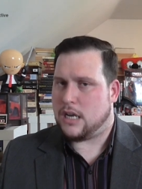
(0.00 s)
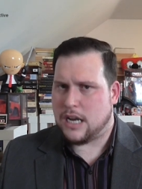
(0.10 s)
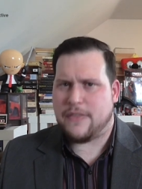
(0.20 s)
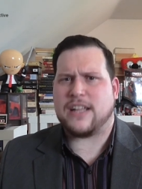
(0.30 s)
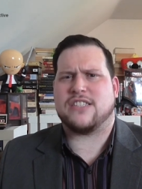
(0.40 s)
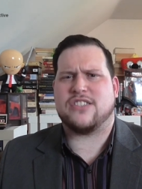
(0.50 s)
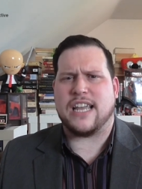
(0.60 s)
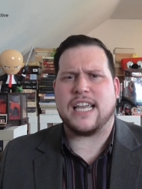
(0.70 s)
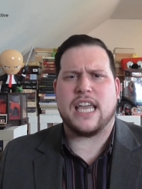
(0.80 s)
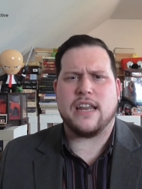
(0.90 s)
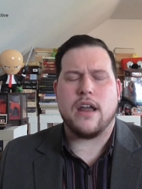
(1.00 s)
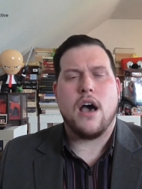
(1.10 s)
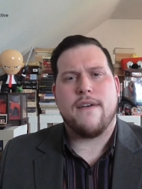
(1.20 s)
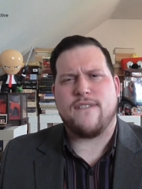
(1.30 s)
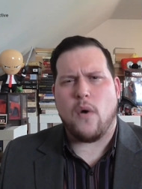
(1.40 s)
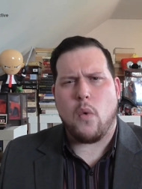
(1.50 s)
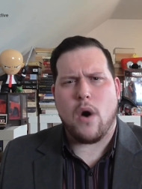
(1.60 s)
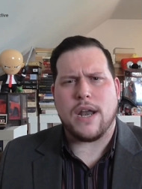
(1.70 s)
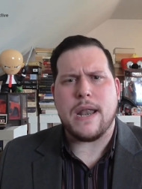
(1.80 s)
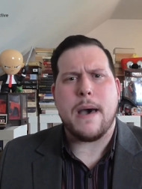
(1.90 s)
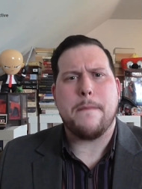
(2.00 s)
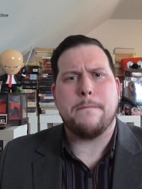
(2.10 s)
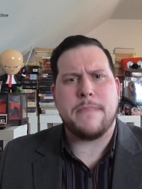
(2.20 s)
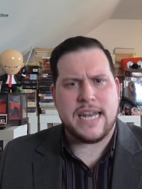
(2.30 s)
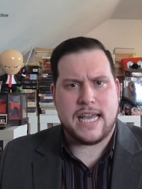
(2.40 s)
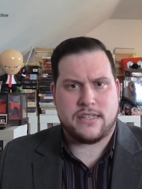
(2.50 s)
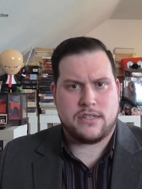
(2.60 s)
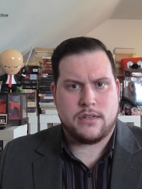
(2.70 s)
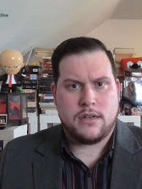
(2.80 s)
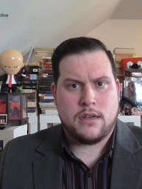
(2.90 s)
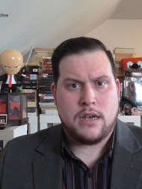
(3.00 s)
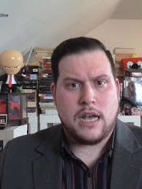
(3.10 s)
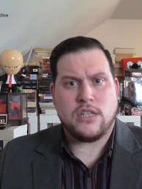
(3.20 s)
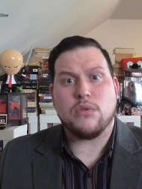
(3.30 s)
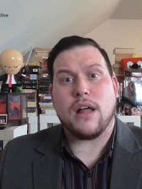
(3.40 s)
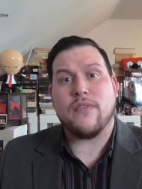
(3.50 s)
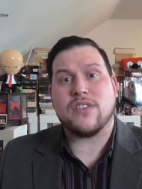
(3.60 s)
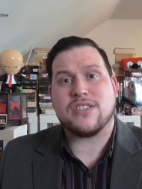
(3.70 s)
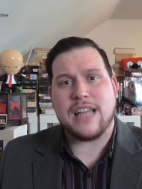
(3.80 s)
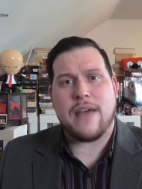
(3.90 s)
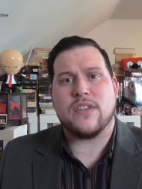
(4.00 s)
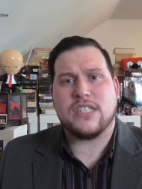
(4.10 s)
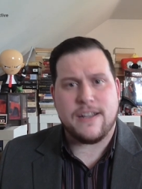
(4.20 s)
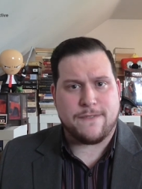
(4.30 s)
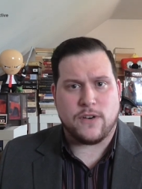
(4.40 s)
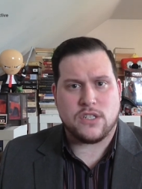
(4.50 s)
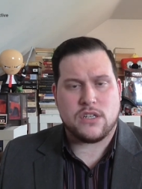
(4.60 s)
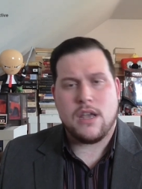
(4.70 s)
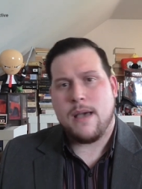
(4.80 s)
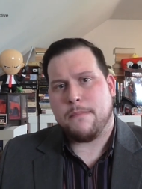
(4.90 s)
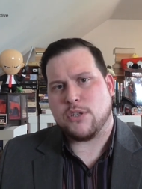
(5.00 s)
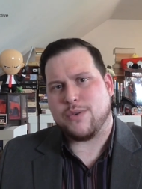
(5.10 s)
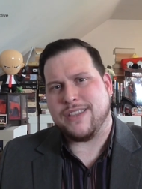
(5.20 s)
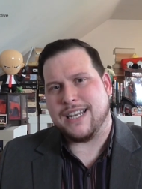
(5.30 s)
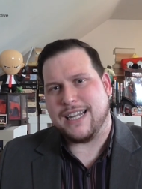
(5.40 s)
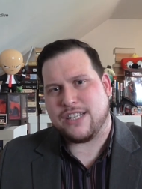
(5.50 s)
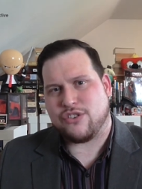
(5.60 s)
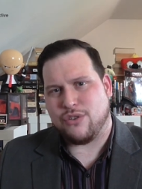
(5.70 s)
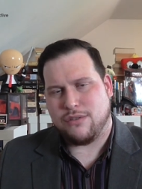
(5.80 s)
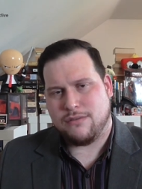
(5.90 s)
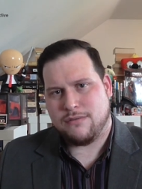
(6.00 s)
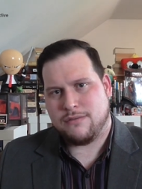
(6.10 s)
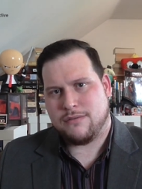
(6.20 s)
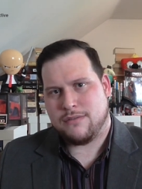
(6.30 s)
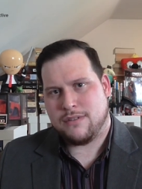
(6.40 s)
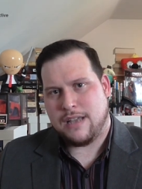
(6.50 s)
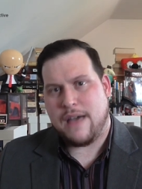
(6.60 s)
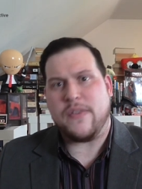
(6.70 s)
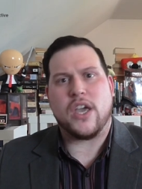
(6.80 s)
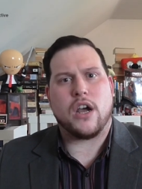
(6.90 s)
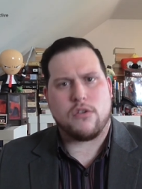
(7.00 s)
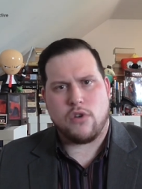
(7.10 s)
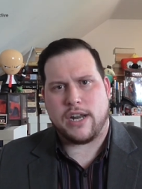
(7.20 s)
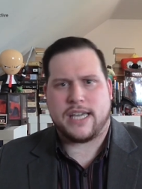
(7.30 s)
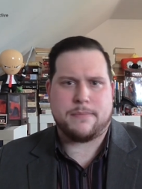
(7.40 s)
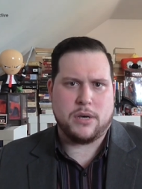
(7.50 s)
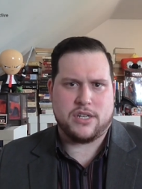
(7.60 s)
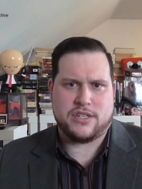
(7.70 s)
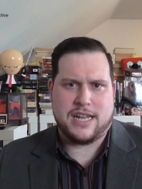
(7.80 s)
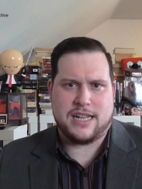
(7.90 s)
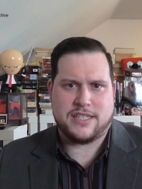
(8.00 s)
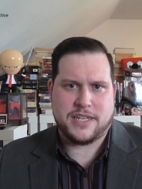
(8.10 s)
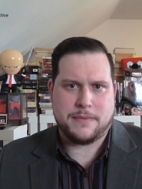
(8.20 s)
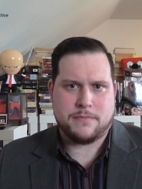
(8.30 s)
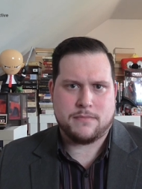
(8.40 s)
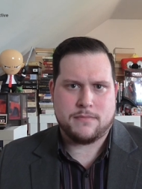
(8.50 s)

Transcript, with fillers: Let that sink in for one minute and you'll understand the difference between the literal and the ironic personality.